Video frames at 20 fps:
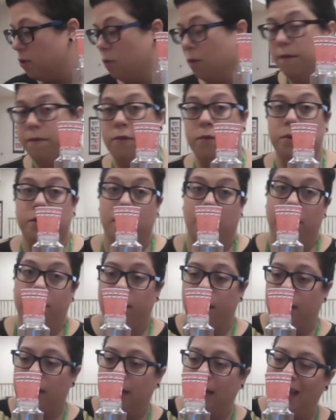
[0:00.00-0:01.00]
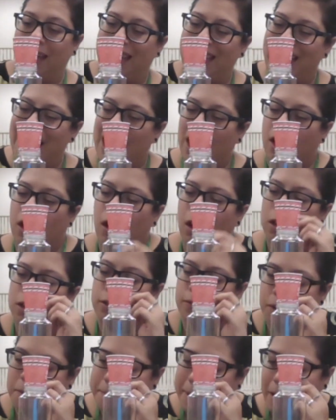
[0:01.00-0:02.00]
your food coloring.
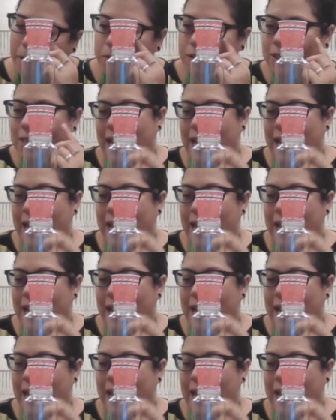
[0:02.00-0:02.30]
Calls for about